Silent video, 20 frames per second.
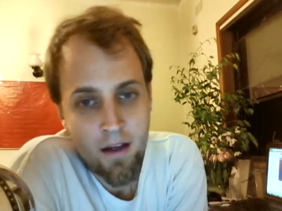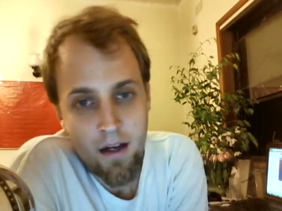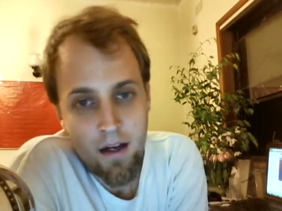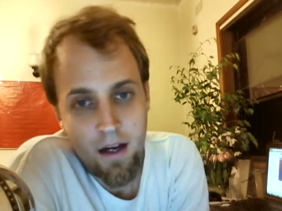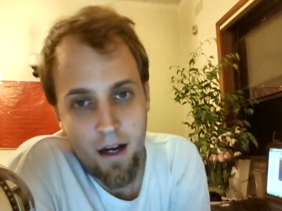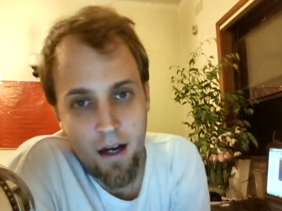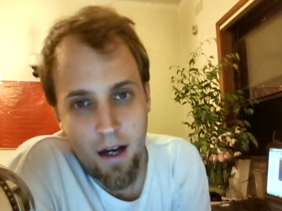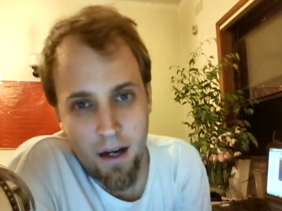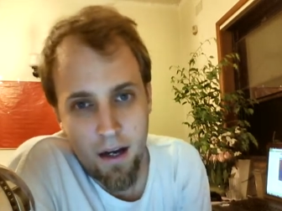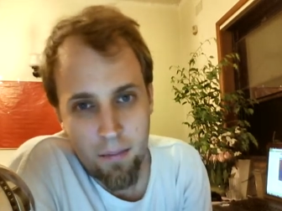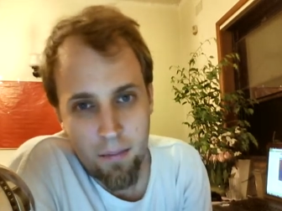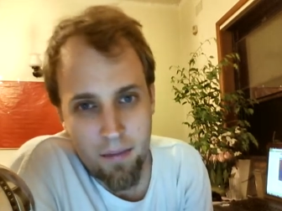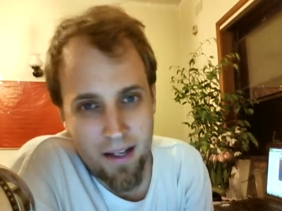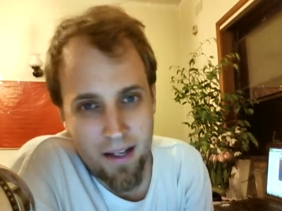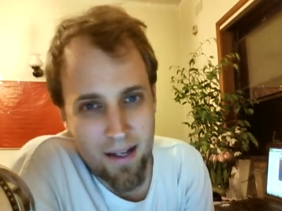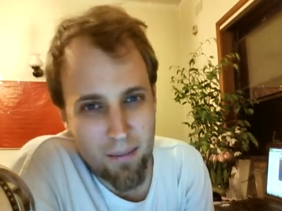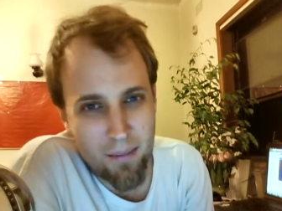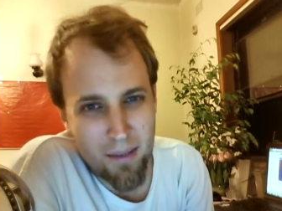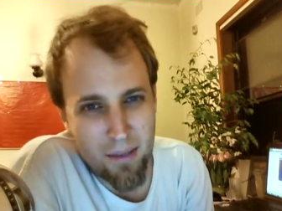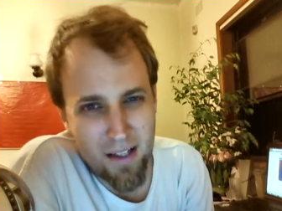Um,
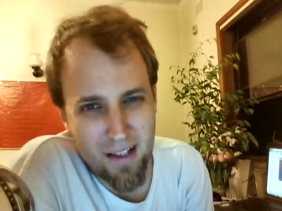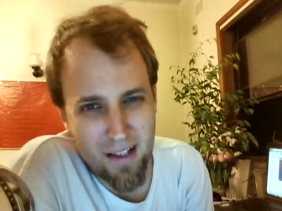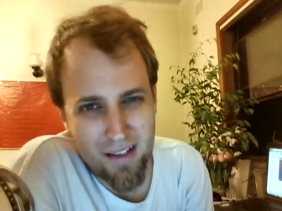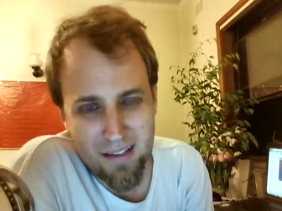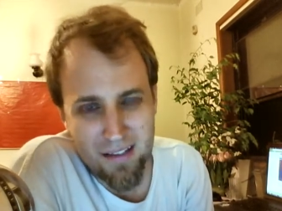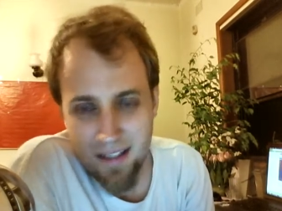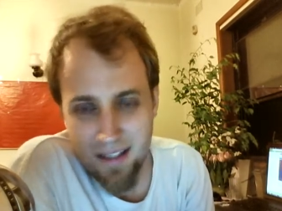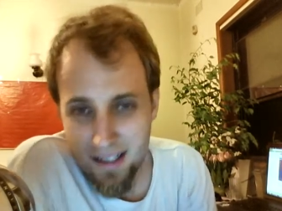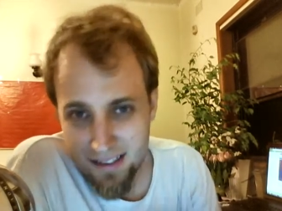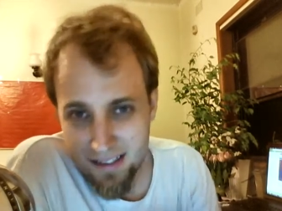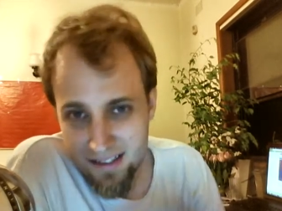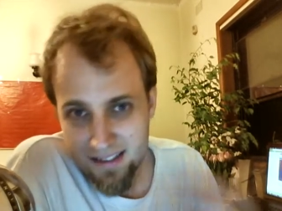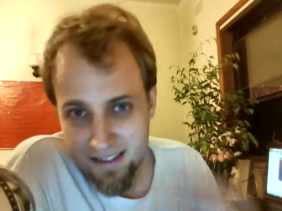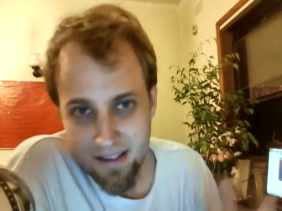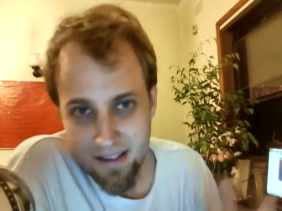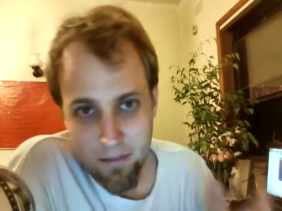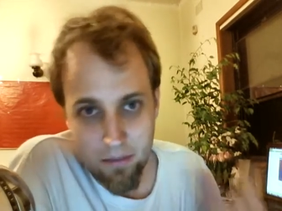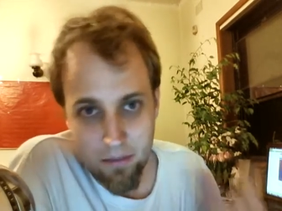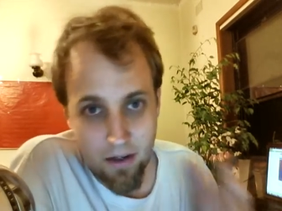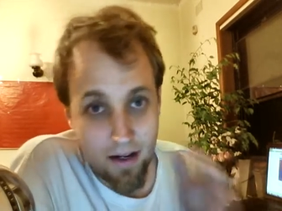and I'm gonna like
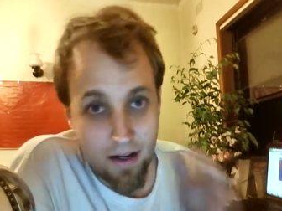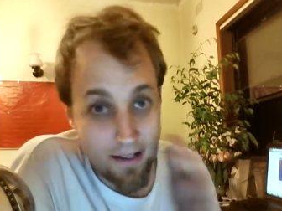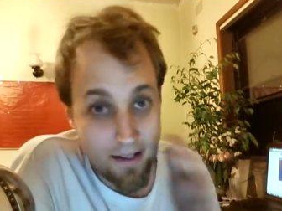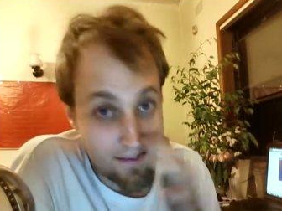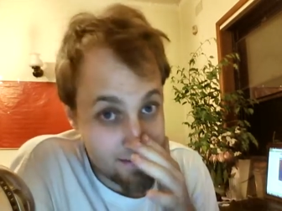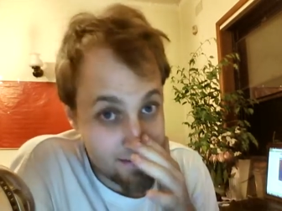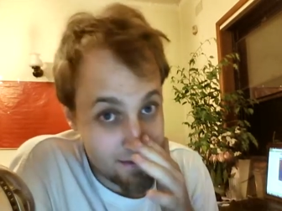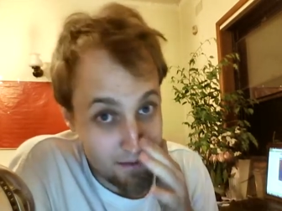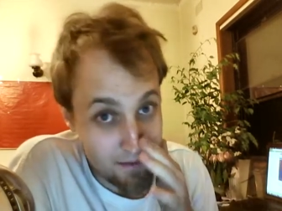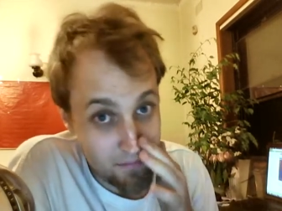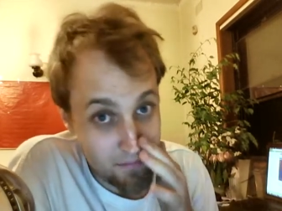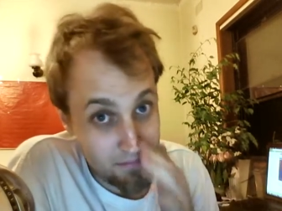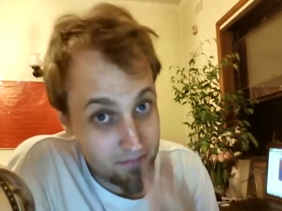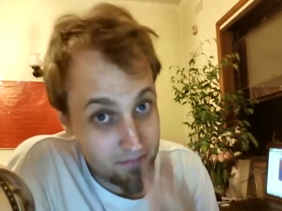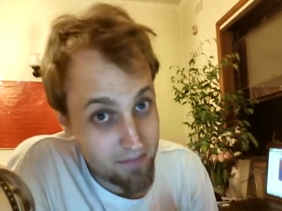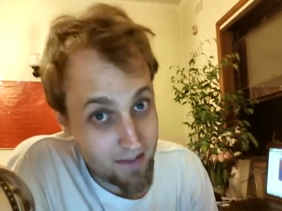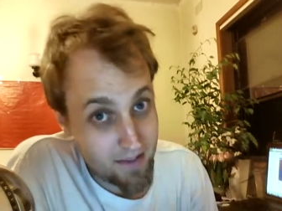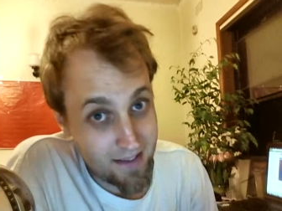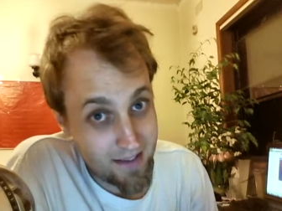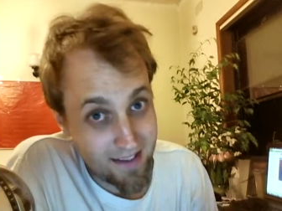summarize
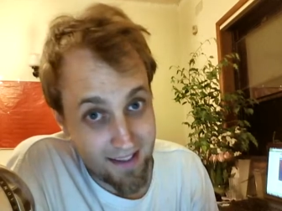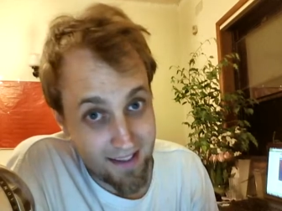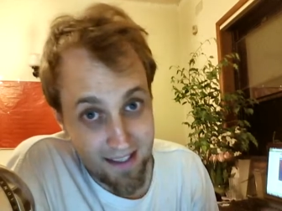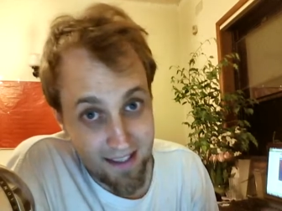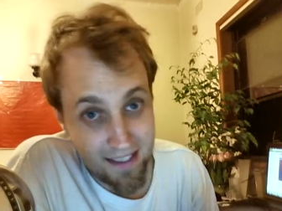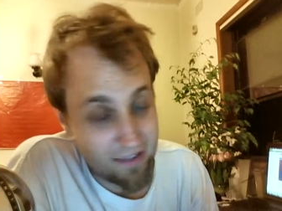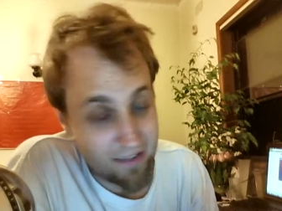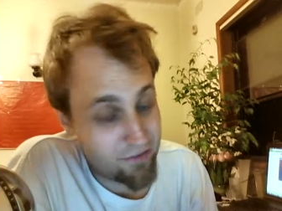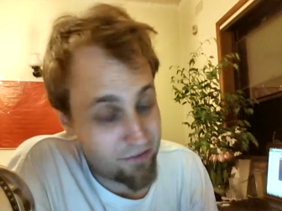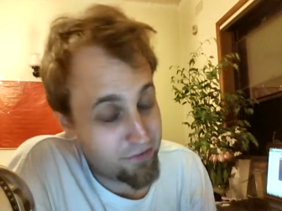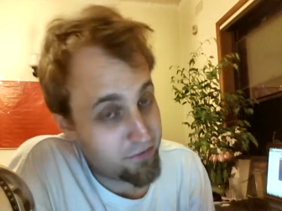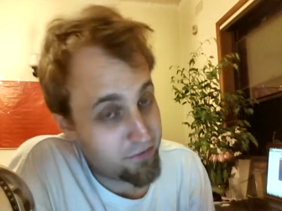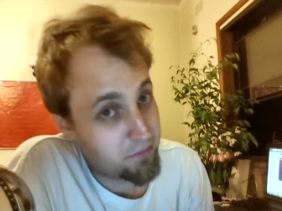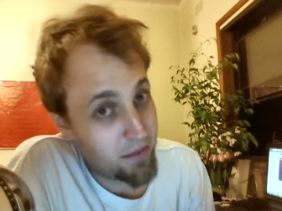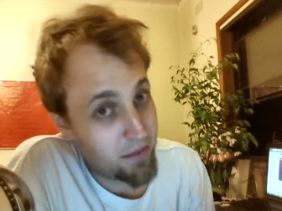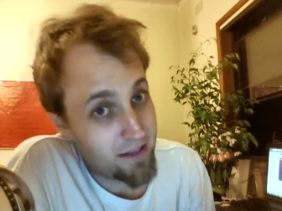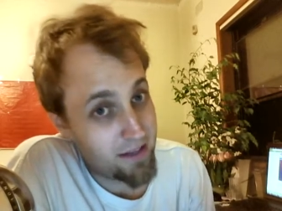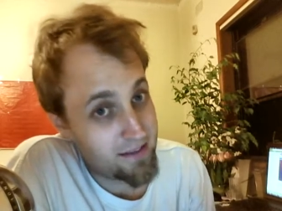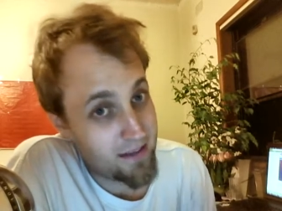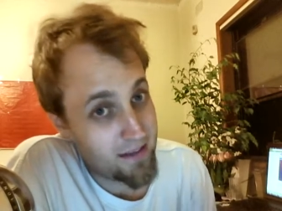them if
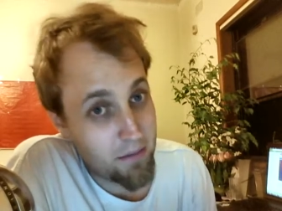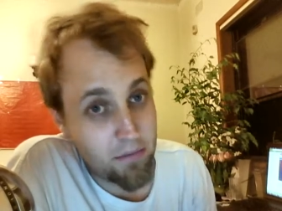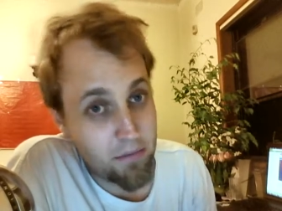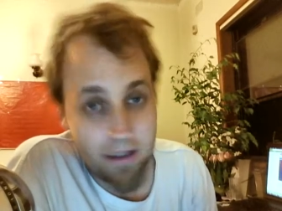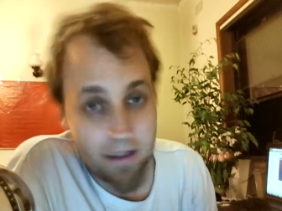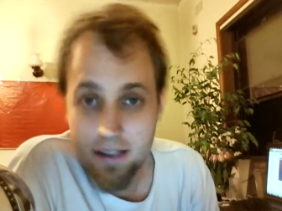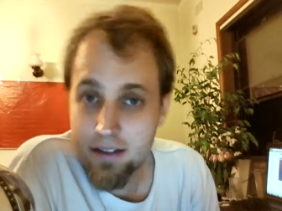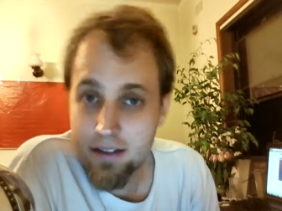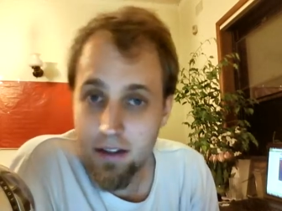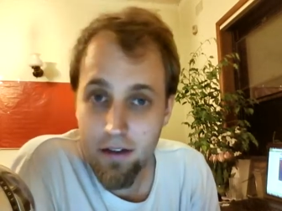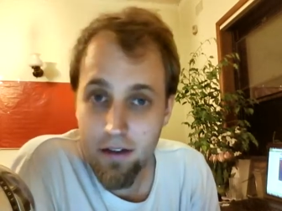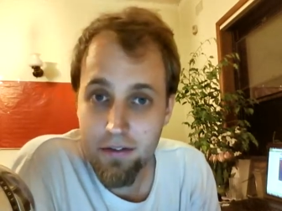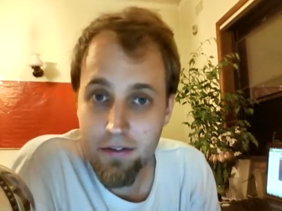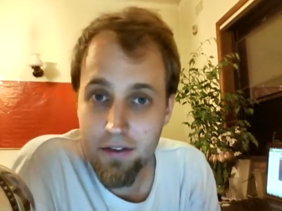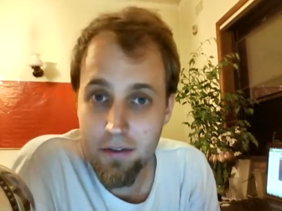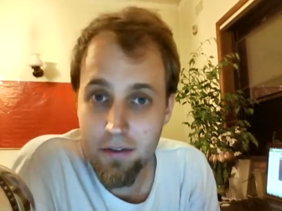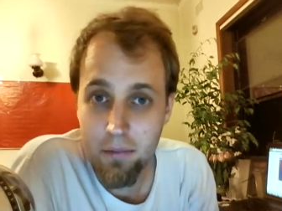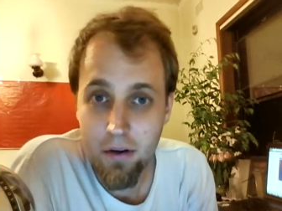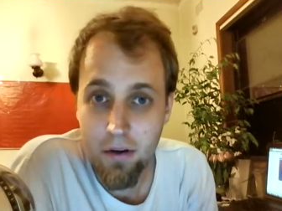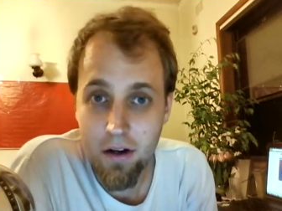my summary is off
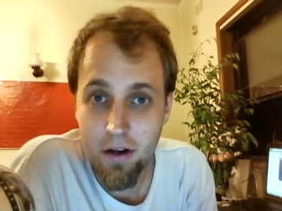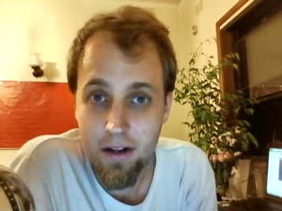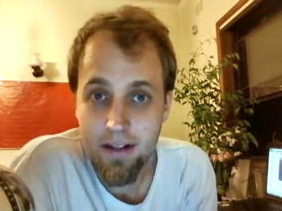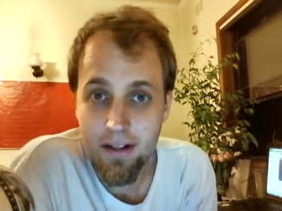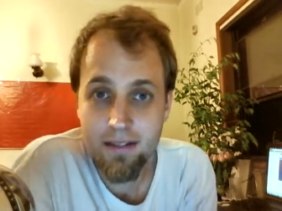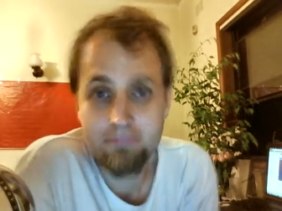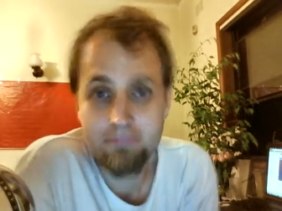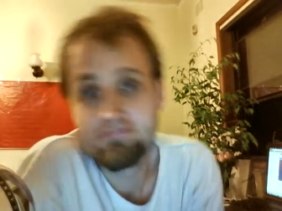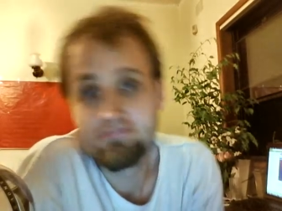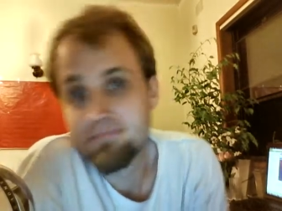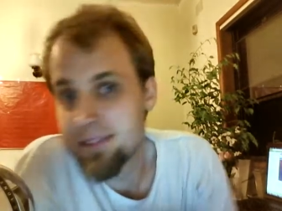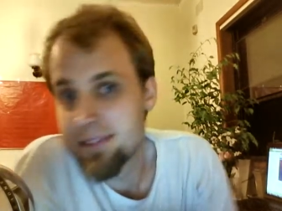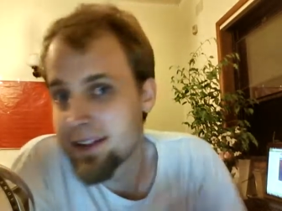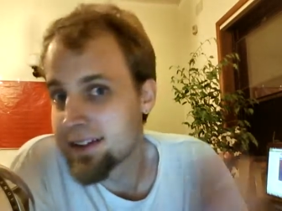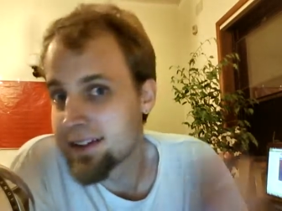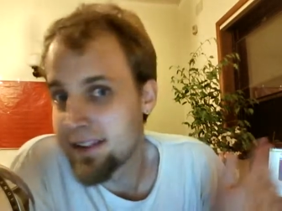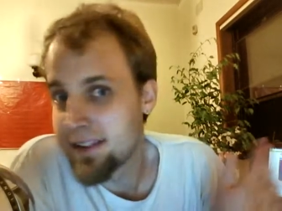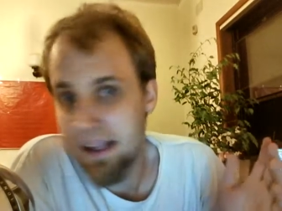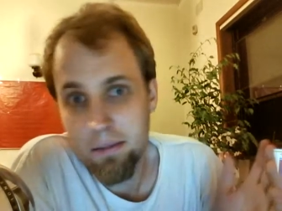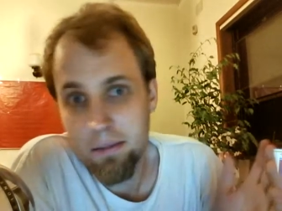the mark,
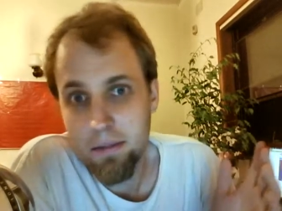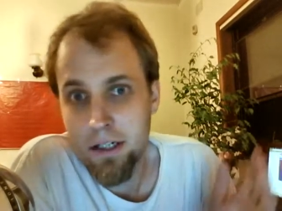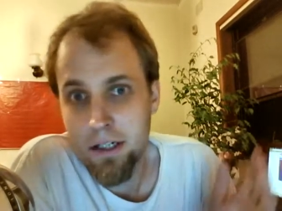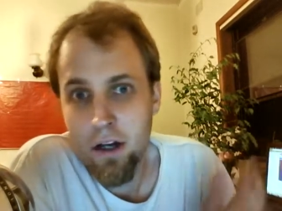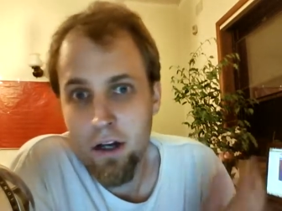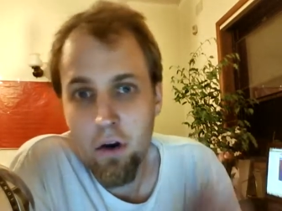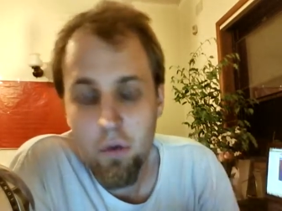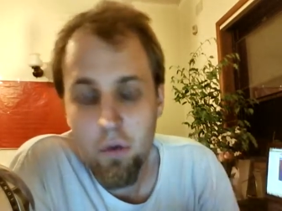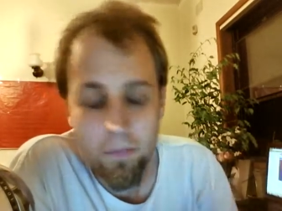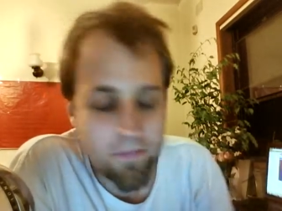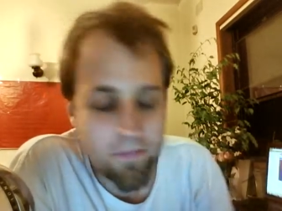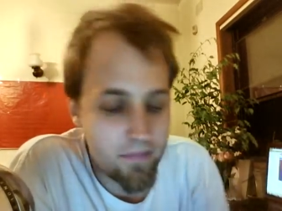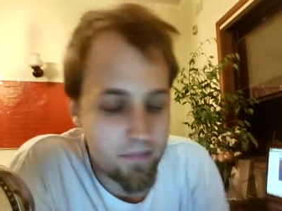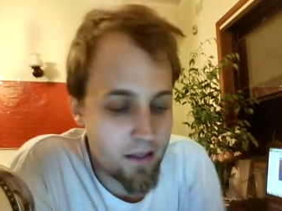then let me know.